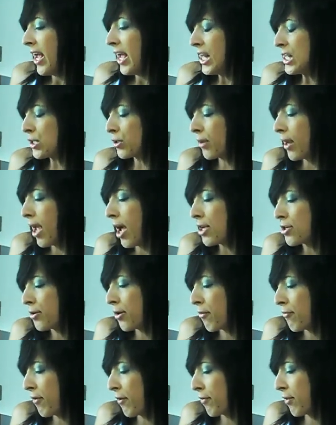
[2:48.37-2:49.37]
It's only
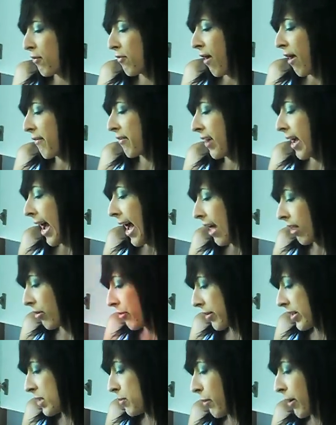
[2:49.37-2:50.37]
155
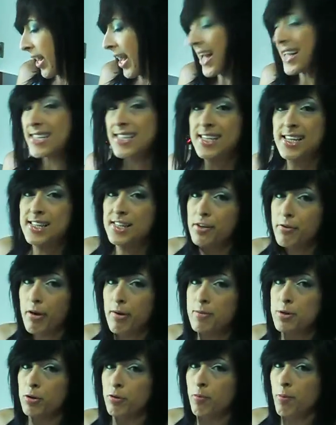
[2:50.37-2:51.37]
calories, but it has 6
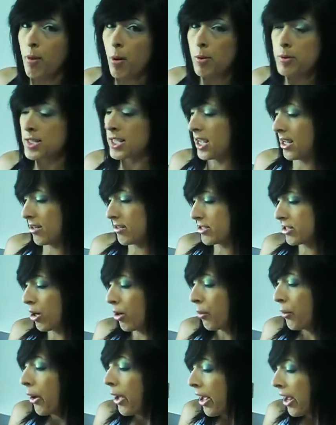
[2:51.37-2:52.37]
grams of protein.
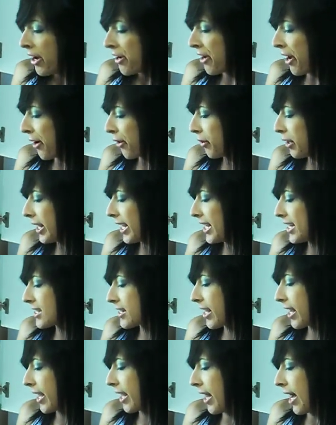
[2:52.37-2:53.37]
So not only is
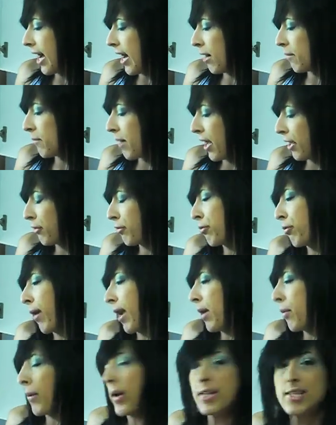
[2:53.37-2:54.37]
it a
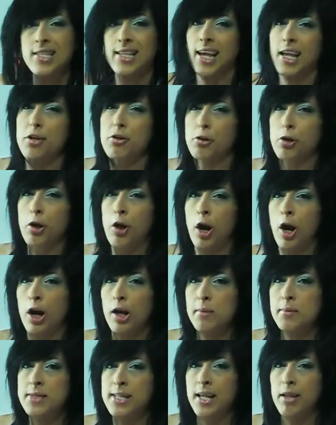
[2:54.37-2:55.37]
great way to get your
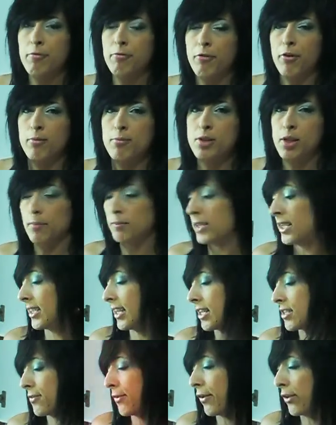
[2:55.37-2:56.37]
carbs in from something
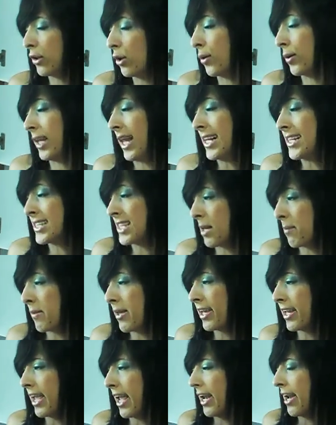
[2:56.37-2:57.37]
that's very low
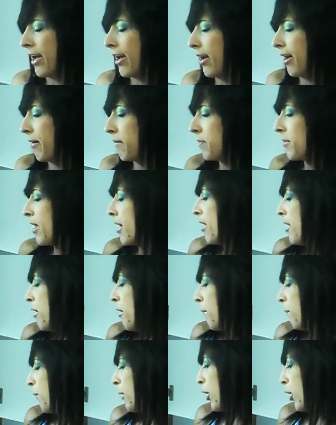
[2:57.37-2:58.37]
glycemic,
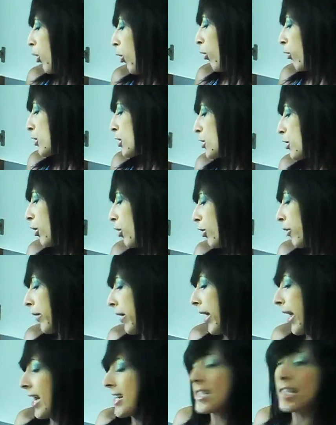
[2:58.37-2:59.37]
but also
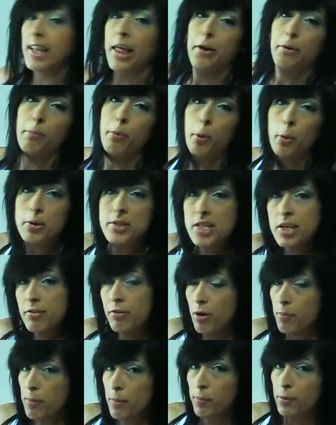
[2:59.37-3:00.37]
it has a lot of protein
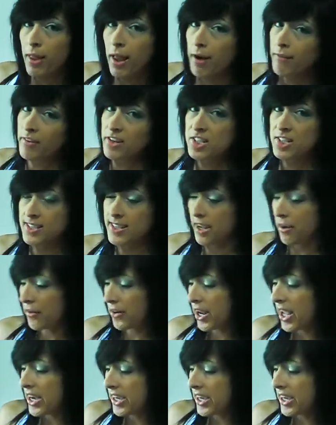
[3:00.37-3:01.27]
for people that are vegetarian,